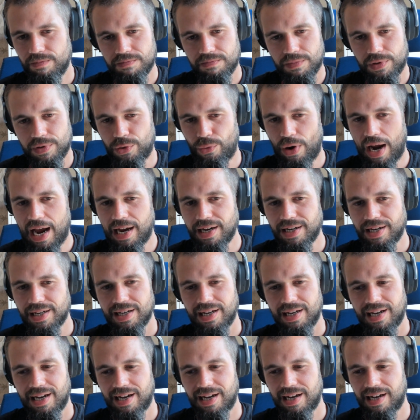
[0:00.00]
track,
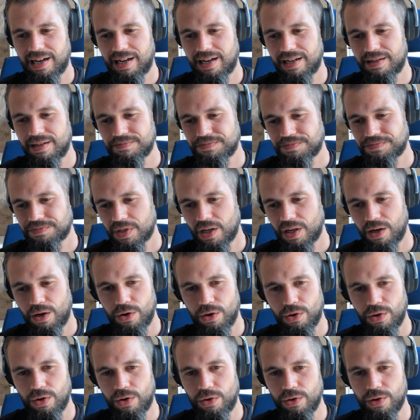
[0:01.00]

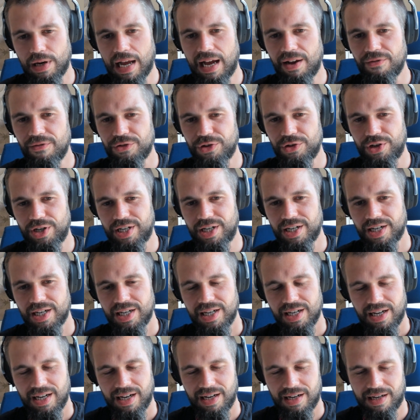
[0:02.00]
look after,
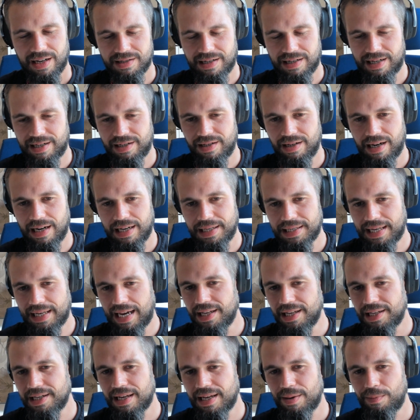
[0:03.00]
are
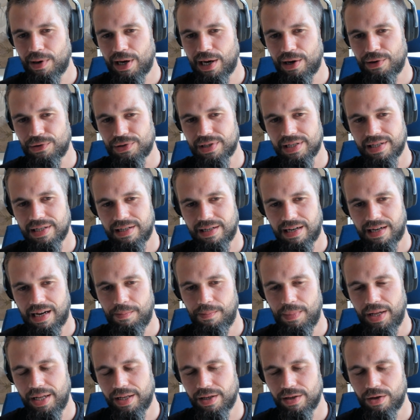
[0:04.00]
excited about? I
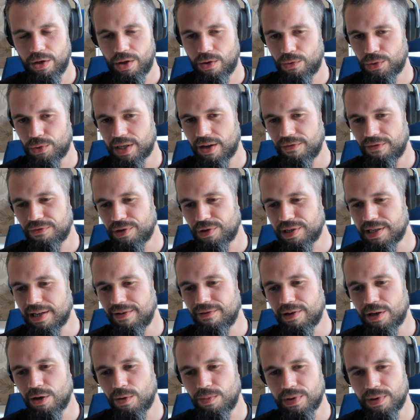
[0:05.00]
mean, software
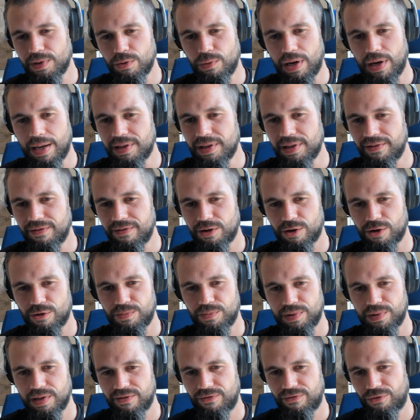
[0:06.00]
development, web
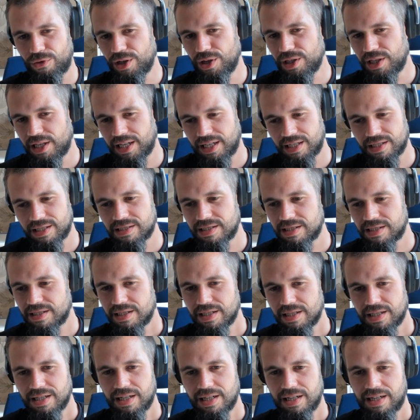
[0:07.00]
development, front end.
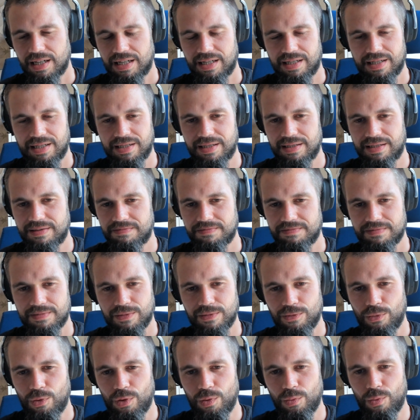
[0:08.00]

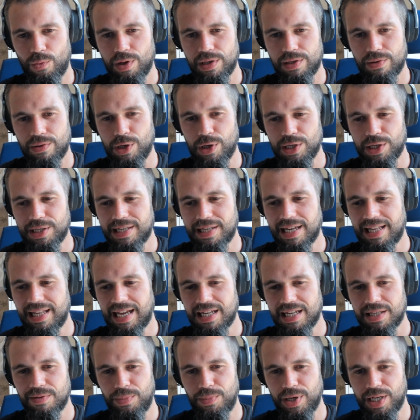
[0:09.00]
What's the
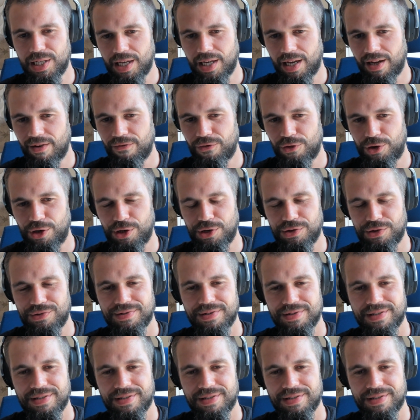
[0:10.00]
next big thing for you?